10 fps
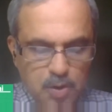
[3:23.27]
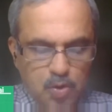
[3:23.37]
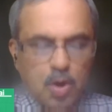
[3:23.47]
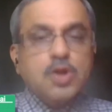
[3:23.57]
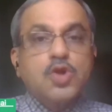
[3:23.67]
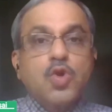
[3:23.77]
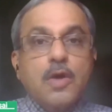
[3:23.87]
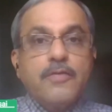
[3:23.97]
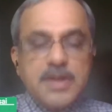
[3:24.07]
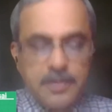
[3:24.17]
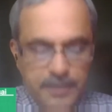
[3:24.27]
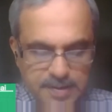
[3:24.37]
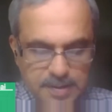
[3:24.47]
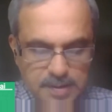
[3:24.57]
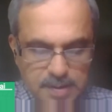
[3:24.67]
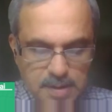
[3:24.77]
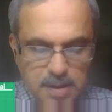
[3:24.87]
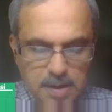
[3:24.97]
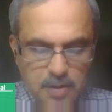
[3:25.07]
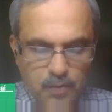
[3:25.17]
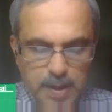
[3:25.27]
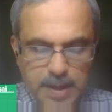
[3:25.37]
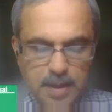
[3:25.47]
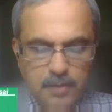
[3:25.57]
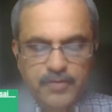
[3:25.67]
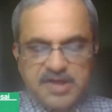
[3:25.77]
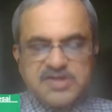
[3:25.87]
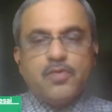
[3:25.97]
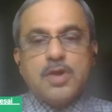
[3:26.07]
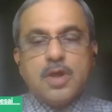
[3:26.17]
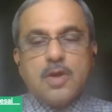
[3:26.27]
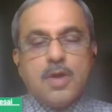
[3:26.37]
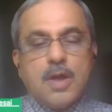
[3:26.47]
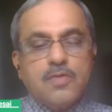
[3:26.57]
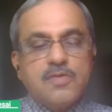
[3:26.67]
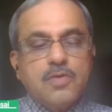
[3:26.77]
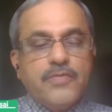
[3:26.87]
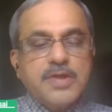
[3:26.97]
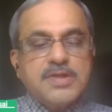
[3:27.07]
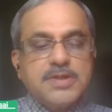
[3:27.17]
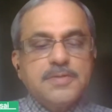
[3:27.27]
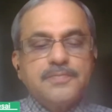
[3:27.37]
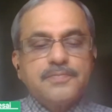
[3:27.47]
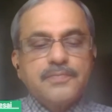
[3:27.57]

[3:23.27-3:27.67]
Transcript: Do not throw away the medicines via wastewater or household waste.